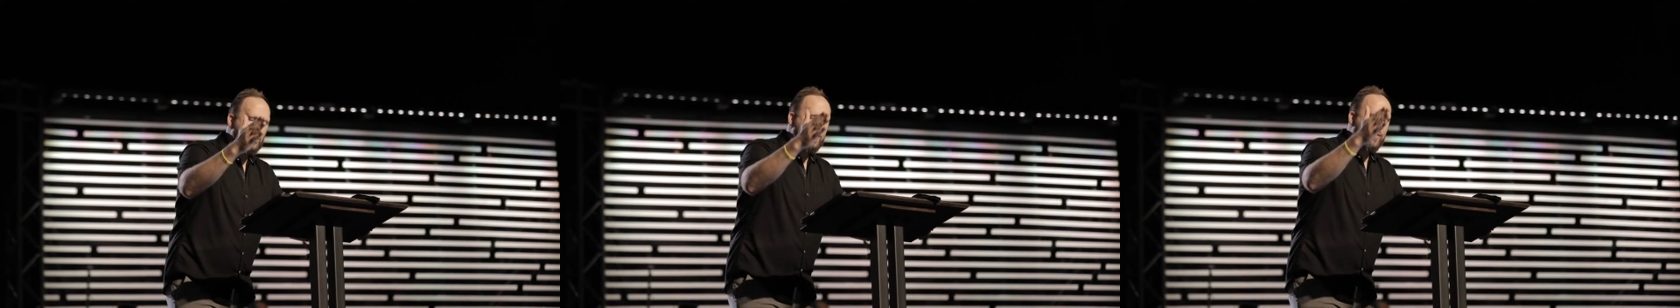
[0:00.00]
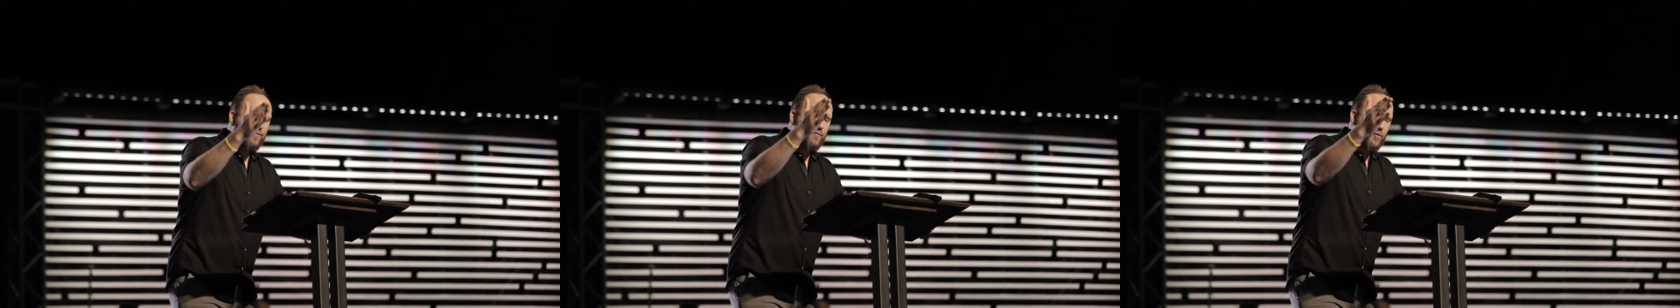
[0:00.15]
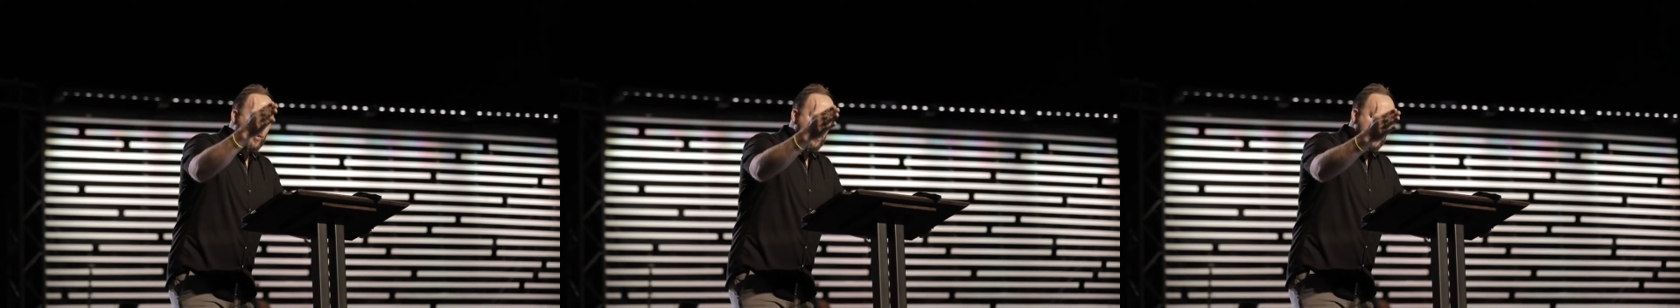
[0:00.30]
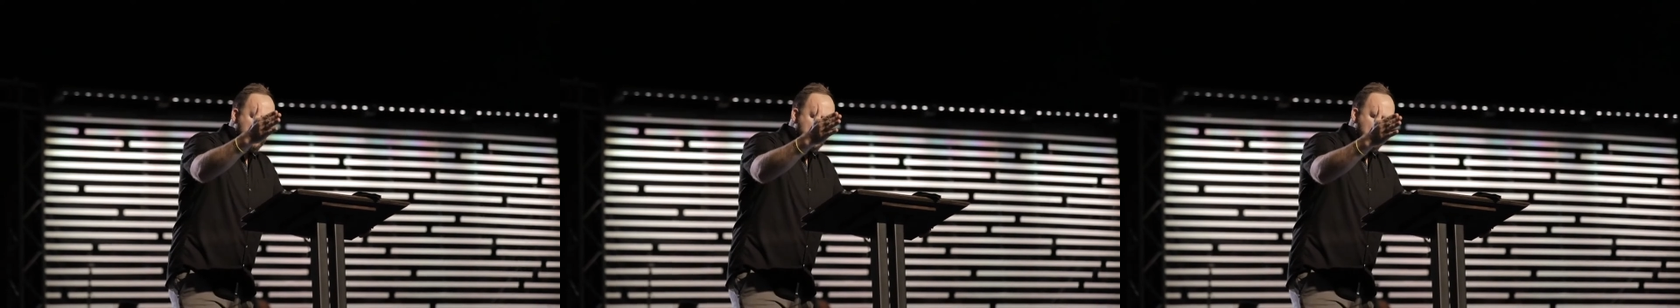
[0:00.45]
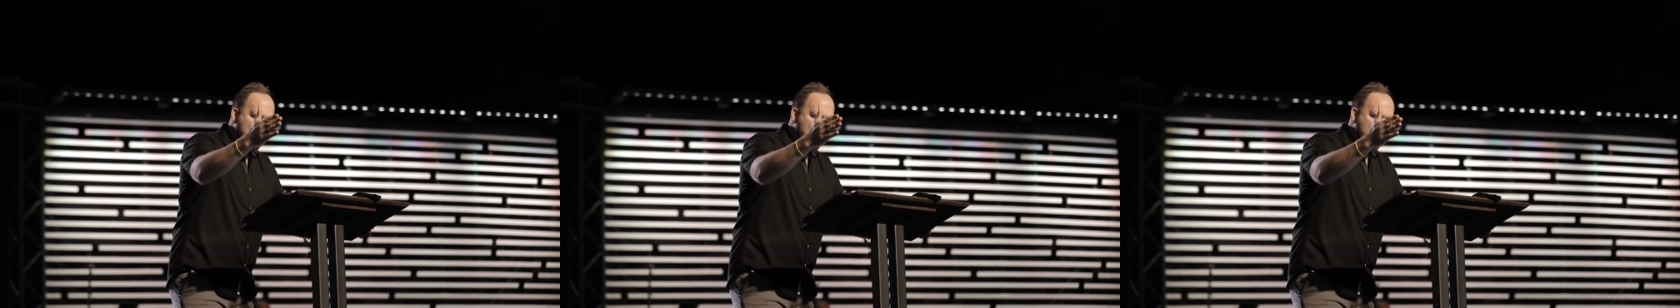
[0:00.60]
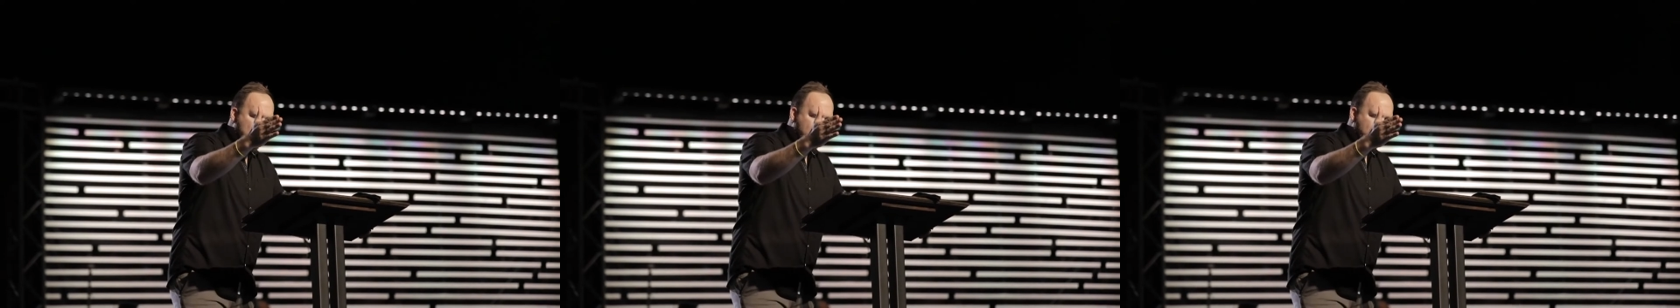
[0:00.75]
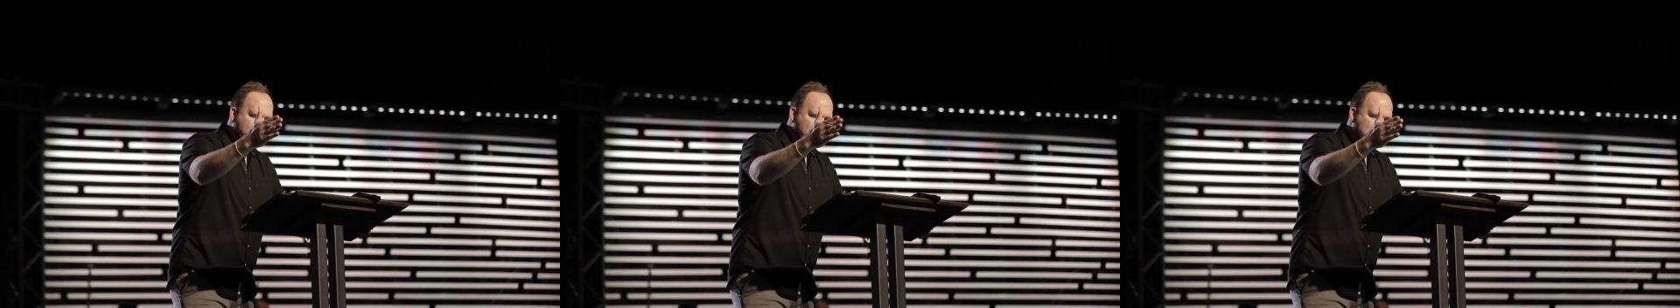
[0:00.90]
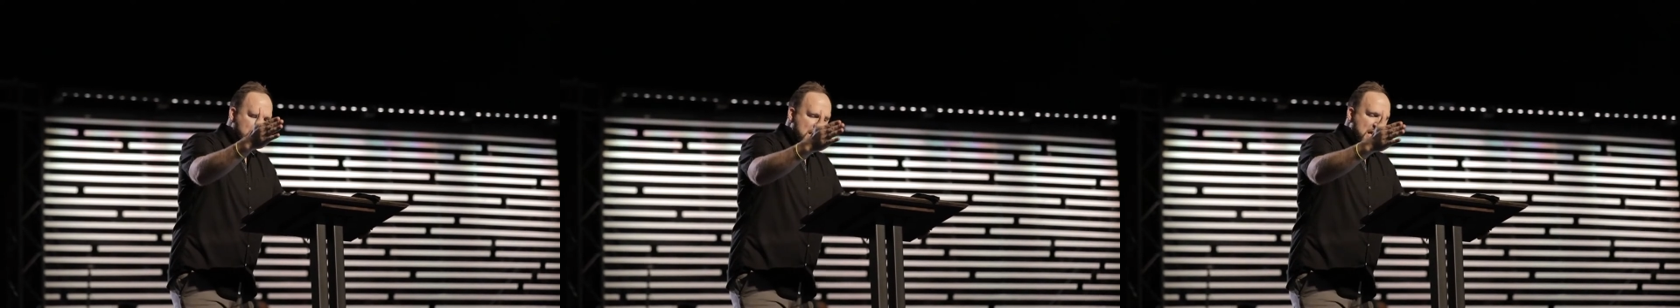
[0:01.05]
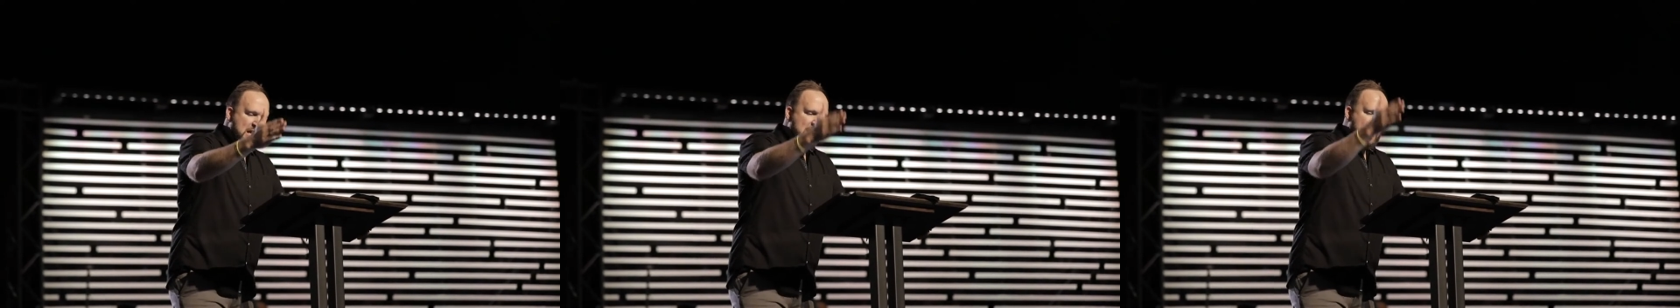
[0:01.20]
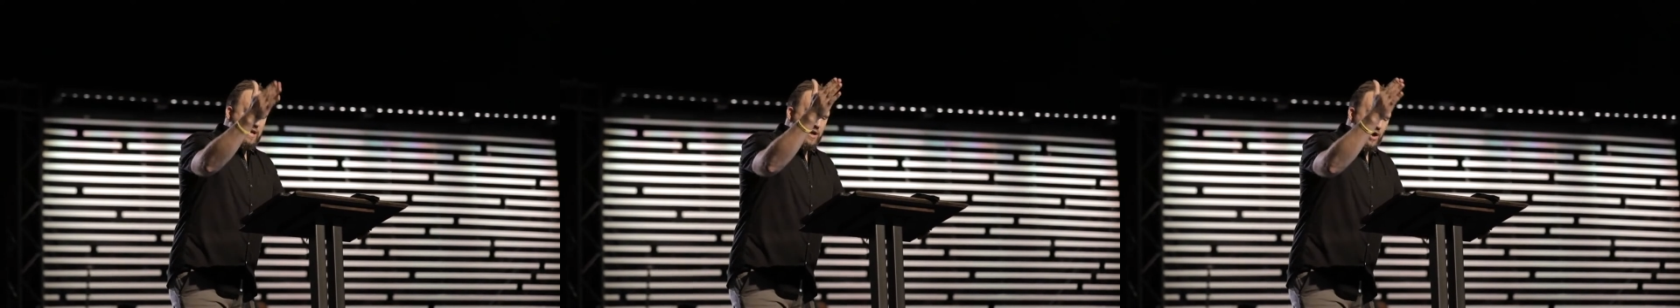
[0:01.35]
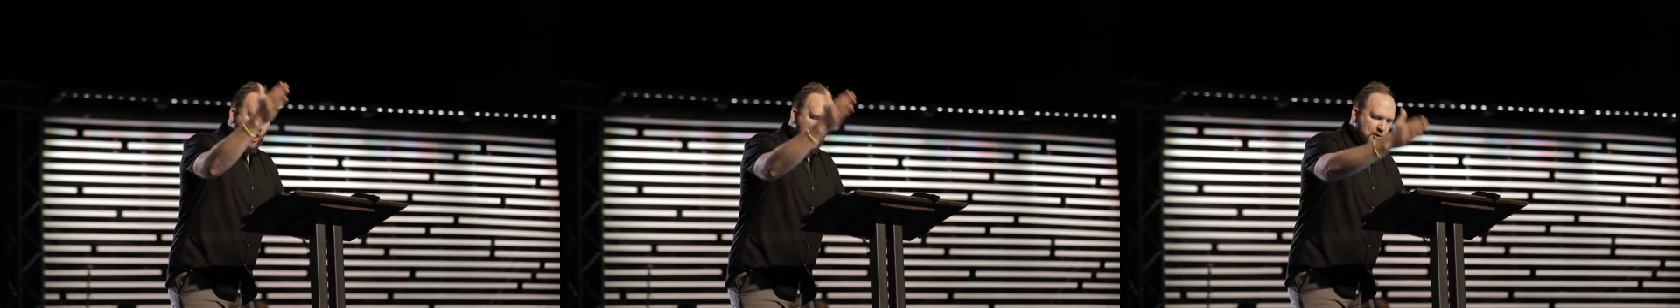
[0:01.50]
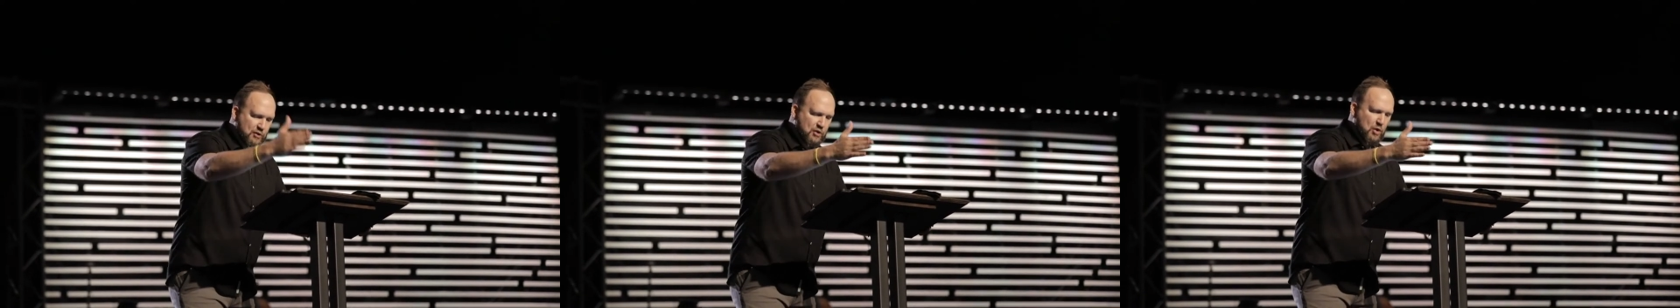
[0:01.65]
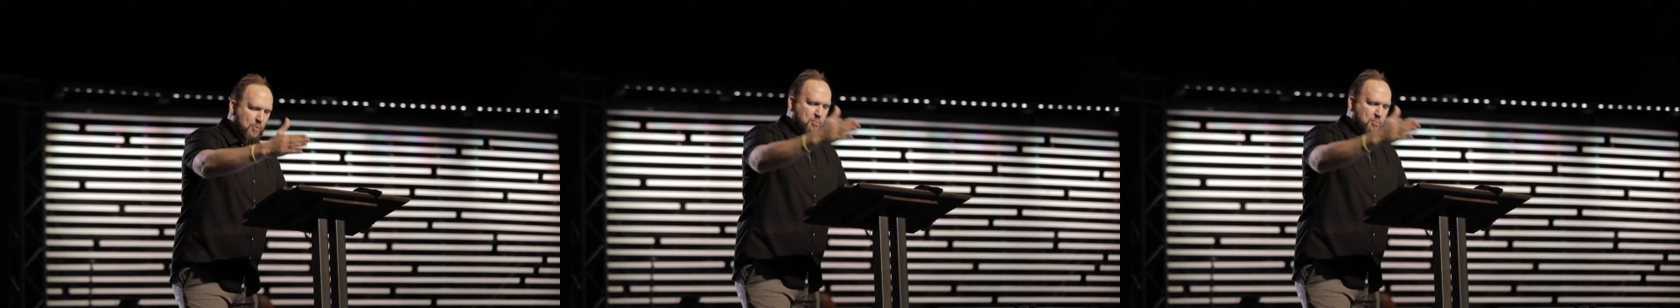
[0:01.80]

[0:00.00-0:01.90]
foreknew, he also